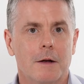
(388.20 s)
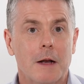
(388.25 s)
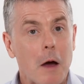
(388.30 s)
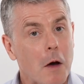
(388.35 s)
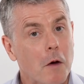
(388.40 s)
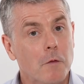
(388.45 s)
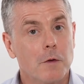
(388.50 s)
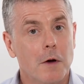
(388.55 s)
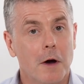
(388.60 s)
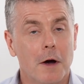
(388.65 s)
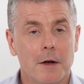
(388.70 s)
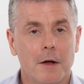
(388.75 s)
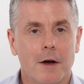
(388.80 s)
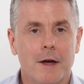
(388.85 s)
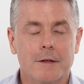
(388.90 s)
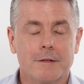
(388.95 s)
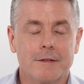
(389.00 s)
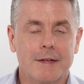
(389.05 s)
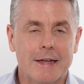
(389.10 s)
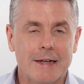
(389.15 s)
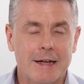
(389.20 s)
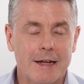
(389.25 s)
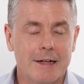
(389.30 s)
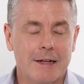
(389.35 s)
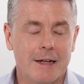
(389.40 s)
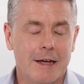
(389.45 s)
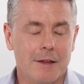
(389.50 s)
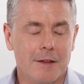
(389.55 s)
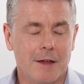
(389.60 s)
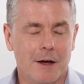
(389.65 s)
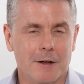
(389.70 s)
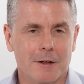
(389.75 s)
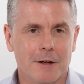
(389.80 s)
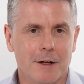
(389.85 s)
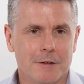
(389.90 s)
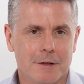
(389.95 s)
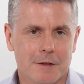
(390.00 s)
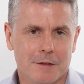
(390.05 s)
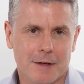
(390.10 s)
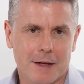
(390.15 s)
Now I've got an IEC lead here that I'd
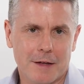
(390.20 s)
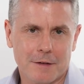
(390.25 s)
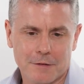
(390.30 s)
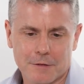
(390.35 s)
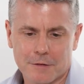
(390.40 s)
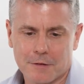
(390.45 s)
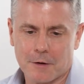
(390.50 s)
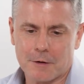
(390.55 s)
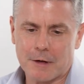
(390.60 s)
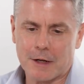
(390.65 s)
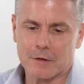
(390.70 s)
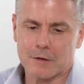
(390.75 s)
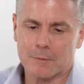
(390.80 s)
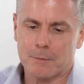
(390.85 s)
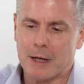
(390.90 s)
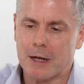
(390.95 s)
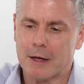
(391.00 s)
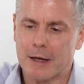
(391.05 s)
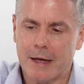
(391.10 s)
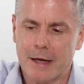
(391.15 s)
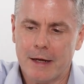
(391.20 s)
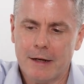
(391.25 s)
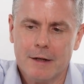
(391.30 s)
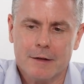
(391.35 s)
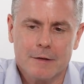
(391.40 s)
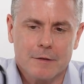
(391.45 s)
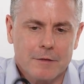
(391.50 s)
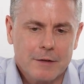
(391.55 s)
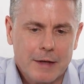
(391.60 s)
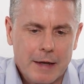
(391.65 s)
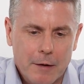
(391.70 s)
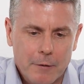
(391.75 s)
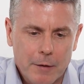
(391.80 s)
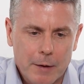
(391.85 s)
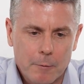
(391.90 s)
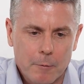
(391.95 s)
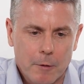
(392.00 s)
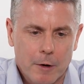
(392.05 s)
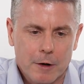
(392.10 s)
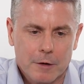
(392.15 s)
like to test, so let's plug it in and see how
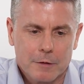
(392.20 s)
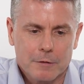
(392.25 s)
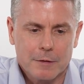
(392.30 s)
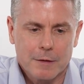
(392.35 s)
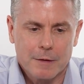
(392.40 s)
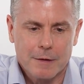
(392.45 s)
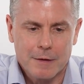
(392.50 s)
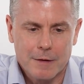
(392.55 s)
it works.